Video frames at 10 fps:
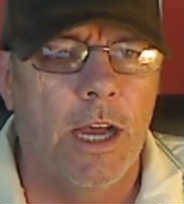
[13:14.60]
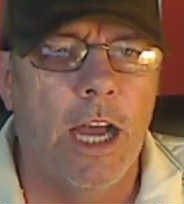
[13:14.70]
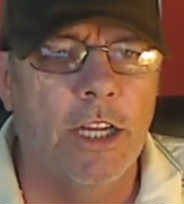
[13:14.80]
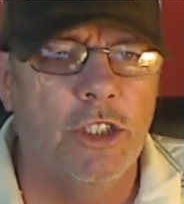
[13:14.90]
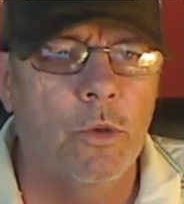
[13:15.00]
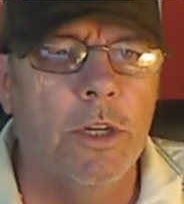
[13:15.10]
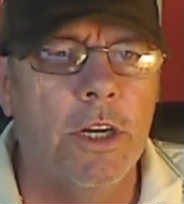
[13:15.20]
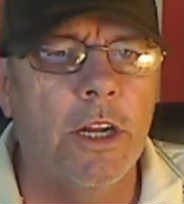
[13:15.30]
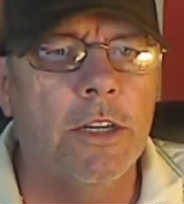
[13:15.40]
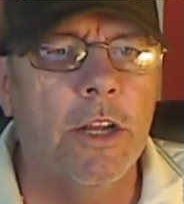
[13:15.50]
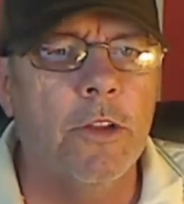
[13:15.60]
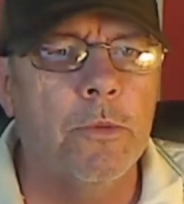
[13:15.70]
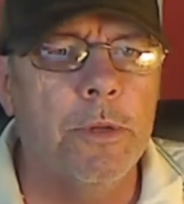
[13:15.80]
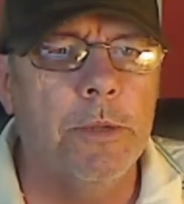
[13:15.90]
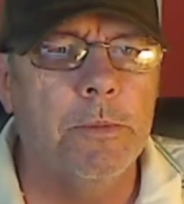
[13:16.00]
I'm doing unto other
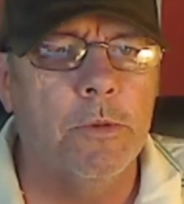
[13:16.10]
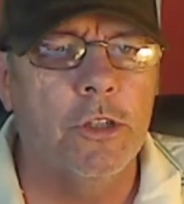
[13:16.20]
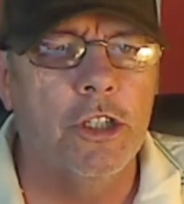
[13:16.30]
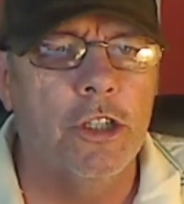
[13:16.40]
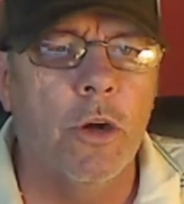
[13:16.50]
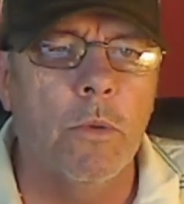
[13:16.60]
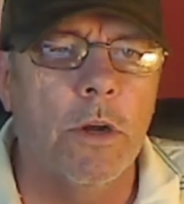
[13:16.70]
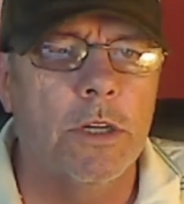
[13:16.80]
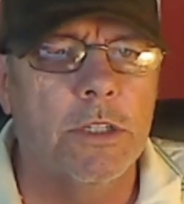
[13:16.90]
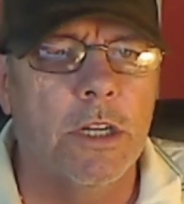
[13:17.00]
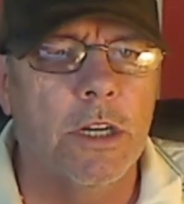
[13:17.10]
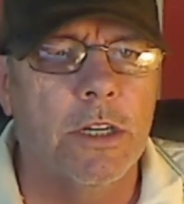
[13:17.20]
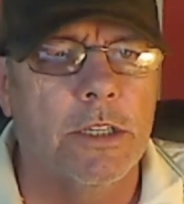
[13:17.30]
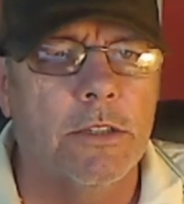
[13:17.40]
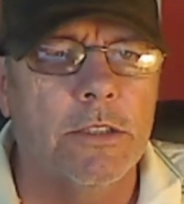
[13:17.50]
people that you don't want done
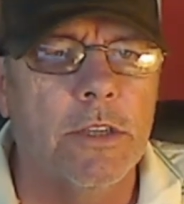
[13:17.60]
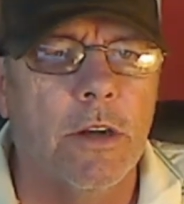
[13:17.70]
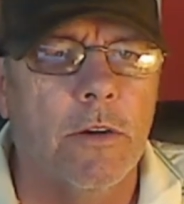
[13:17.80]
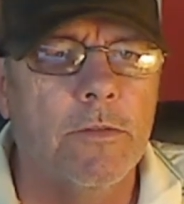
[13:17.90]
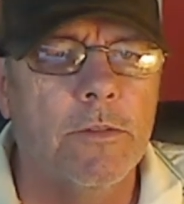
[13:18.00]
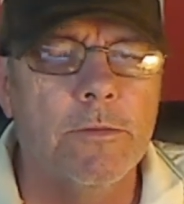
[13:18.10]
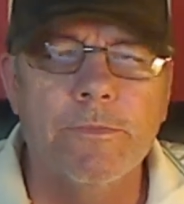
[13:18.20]
unto yourself.